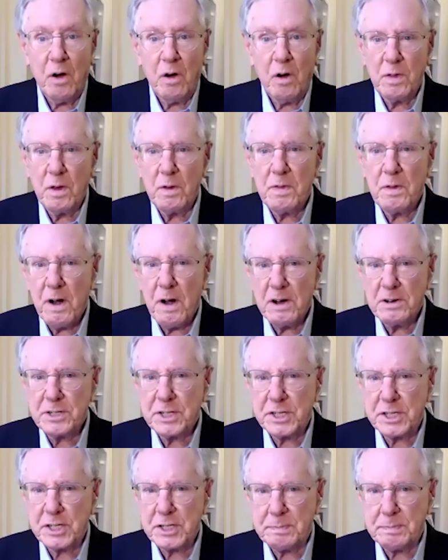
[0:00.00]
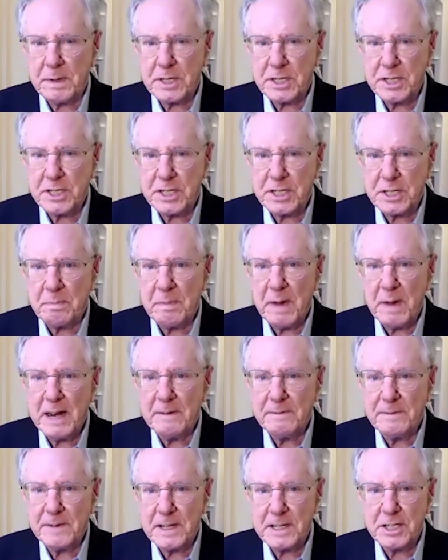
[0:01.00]
although there are suspicions it might
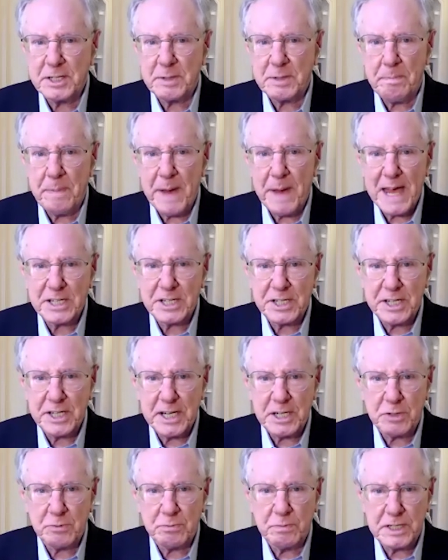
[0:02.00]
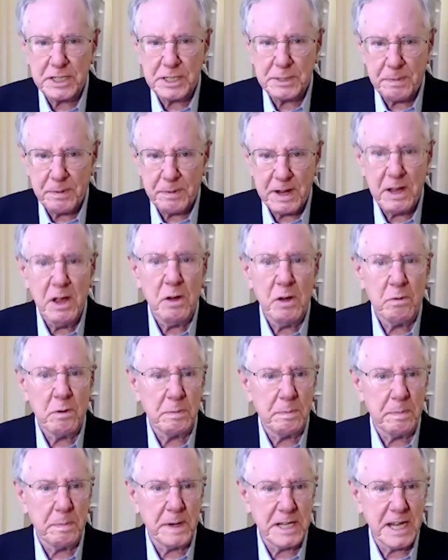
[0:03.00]
have done some backstage whispering
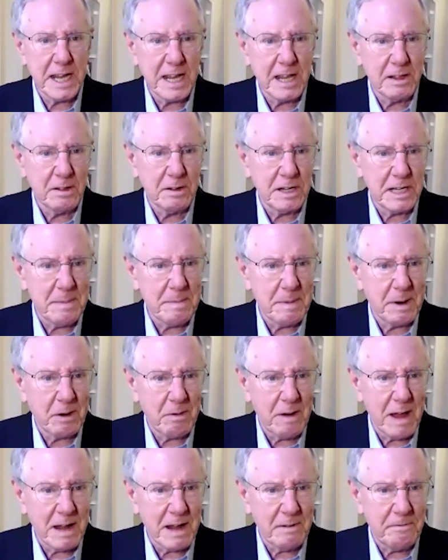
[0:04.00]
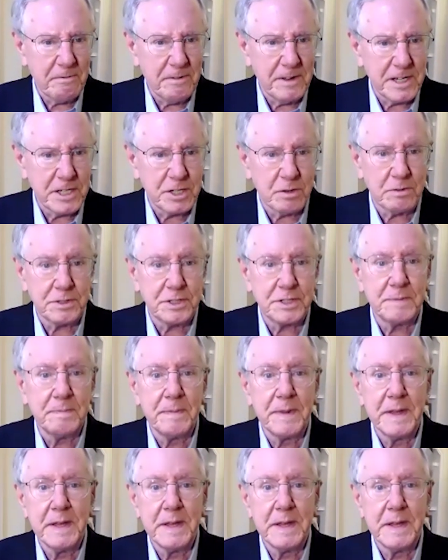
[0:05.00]
with particular Democrat officials.